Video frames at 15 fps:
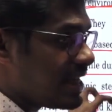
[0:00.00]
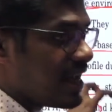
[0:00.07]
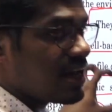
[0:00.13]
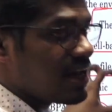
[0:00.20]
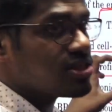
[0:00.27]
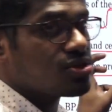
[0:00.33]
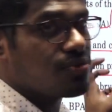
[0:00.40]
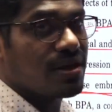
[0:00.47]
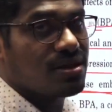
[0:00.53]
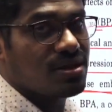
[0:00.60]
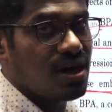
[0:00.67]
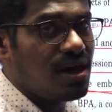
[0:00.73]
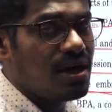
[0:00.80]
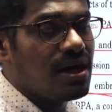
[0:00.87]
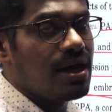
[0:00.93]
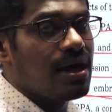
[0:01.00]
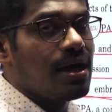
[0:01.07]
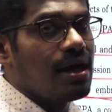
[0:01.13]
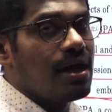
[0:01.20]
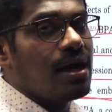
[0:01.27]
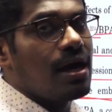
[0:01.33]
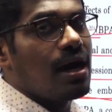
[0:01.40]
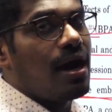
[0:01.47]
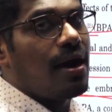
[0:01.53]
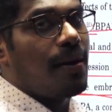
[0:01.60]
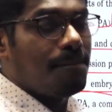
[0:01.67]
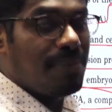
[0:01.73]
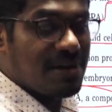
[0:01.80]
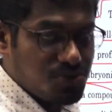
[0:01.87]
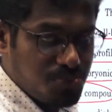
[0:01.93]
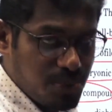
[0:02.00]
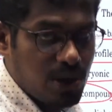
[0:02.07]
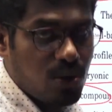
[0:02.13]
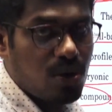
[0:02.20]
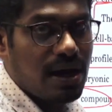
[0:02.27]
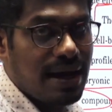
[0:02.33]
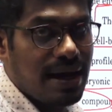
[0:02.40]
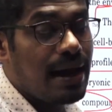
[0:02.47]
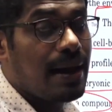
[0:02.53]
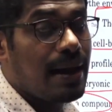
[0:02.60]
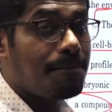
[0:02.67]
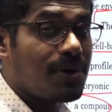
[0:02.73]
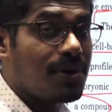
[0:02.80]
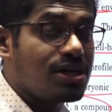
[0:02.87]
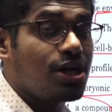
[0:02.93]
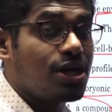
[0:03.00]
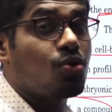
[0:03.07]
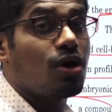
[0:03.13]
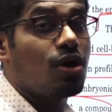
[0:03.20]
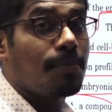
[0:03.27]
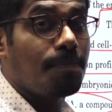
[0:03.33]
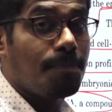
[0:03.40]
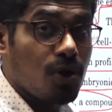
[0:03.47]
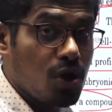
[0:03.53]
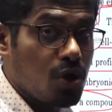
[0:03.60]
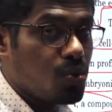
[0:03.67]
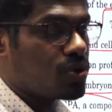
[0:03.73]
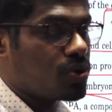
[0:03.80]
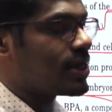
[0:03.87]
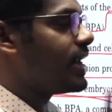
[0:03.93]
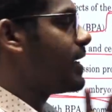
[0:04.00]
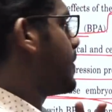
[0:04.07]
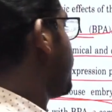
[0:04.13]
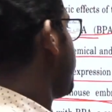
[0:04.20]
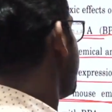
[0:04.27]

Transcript: deals with the bisphenol A particular pollutant.